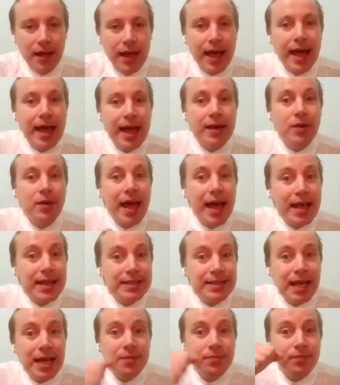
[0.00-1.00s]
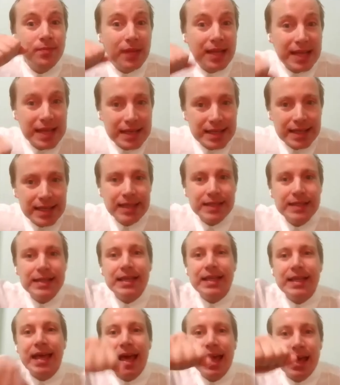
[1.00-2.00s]
And as I'm eating the
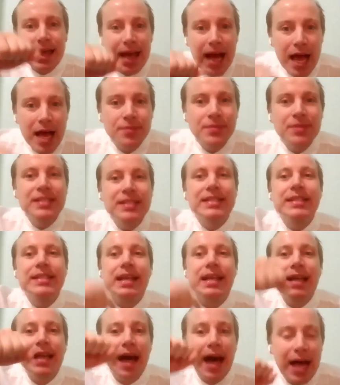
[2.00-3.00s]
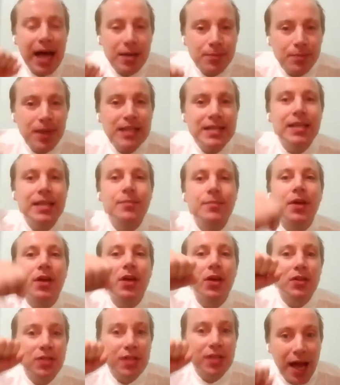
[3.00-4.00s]
cake, I'm still unpleasant
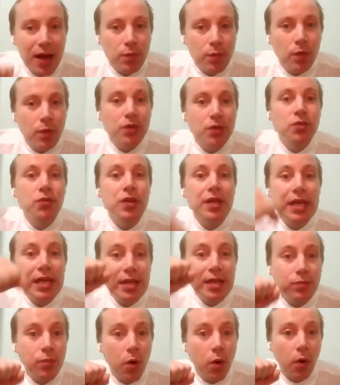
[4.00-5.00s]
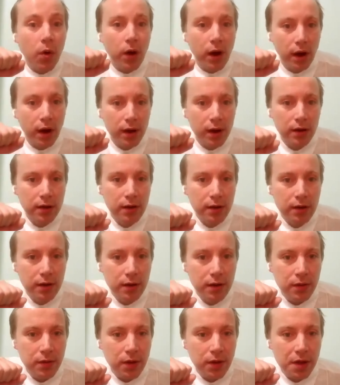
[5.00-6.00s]
because I want to eat more
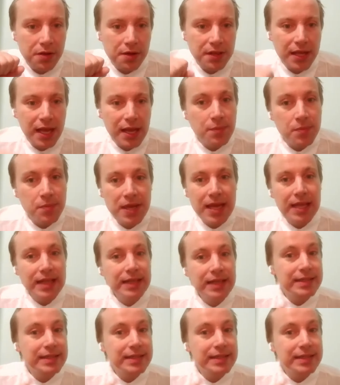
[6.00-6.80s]
rather than being